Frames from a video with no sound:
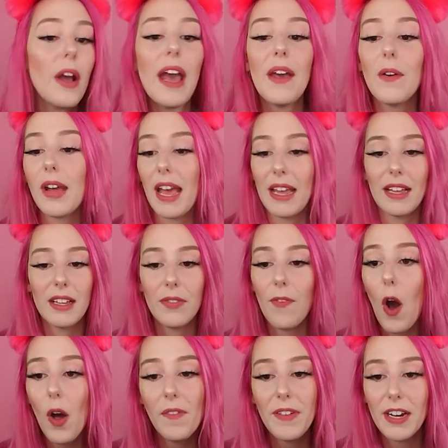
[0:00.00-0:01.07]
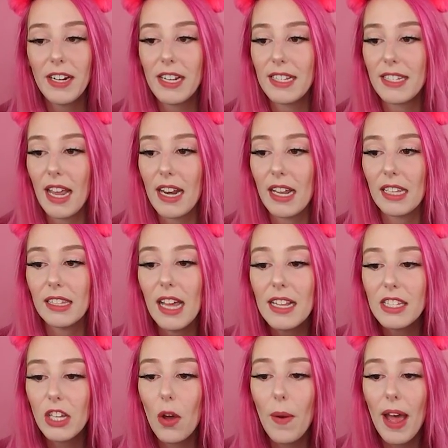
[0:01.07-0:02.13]
Okay, okay, Okay, all very exciting.
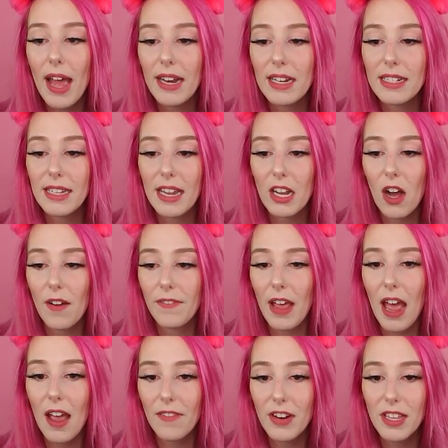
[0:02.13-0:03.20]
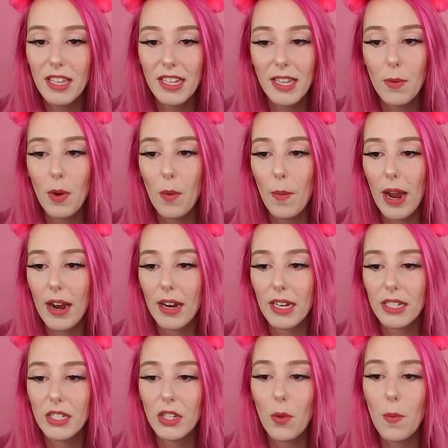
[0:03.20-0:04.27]
Let's go ahead and take off everything that we're
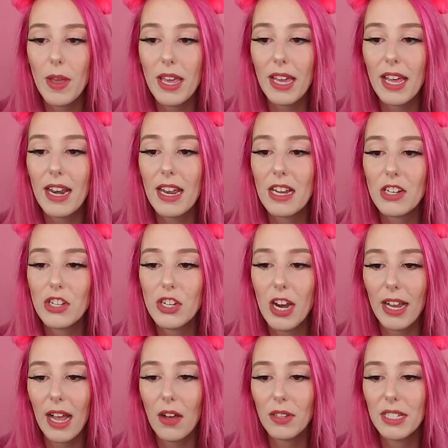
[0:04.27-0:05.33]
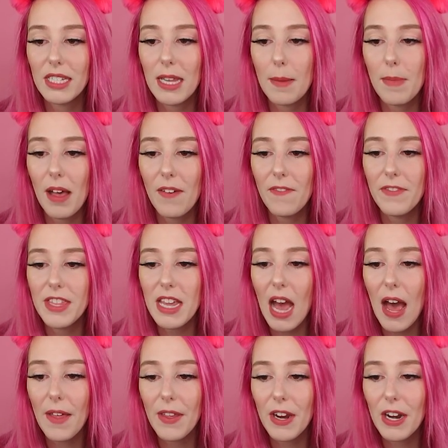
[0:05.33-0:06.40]
wearing so we can check out some of the
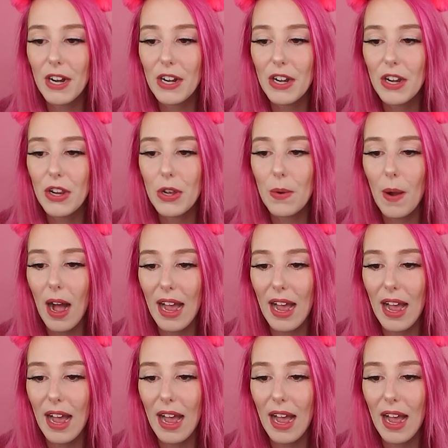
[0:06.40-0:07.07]
other new